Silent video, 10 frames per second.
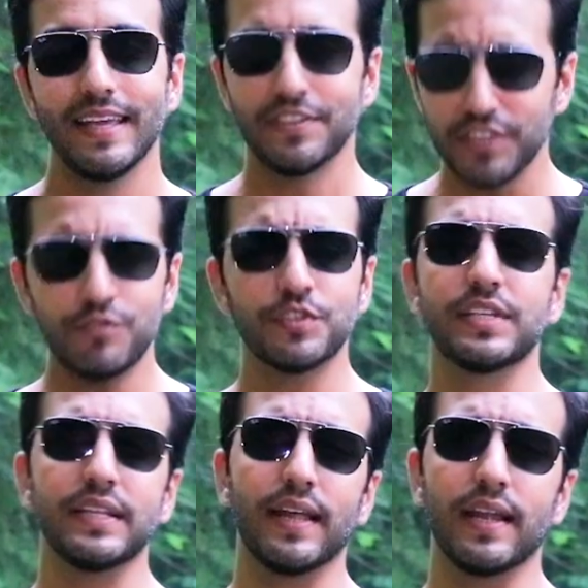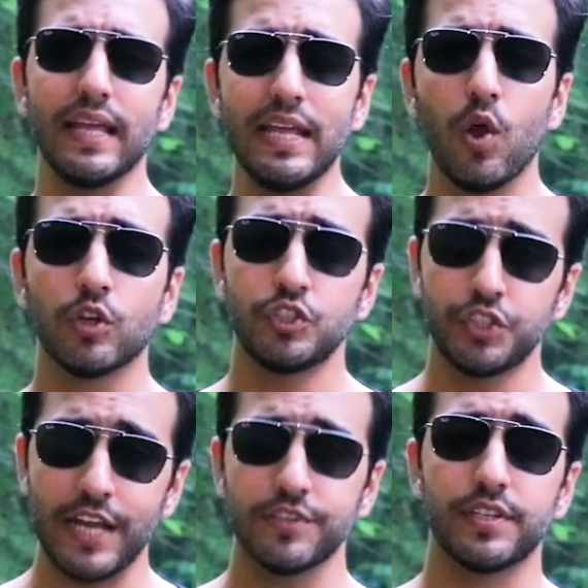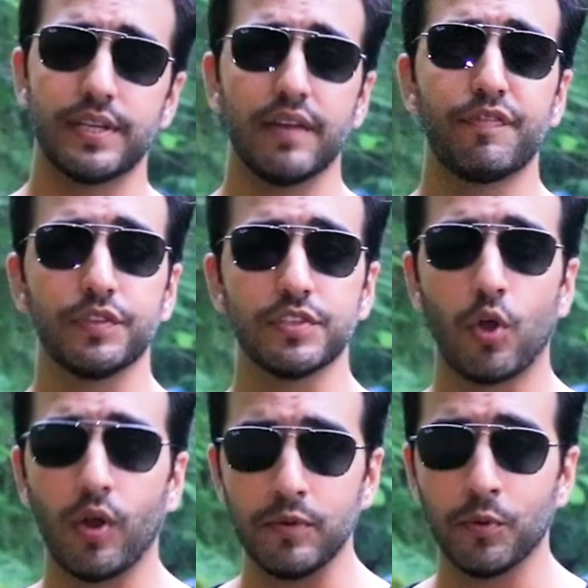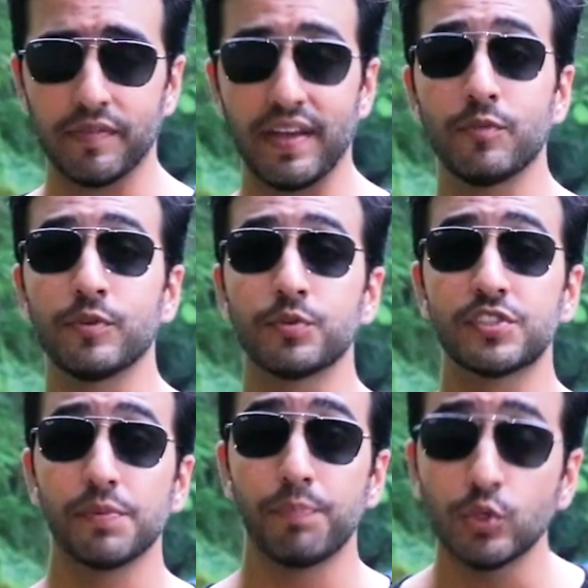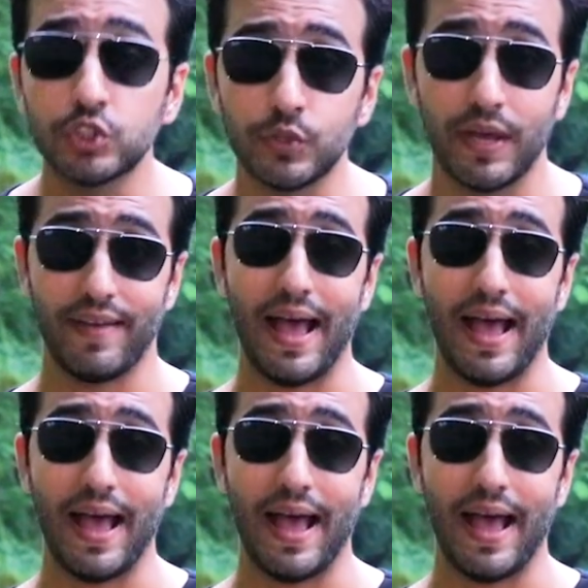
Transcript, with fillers: It's interesting that Elon changed the date for this Hollywood event, which was supposed to have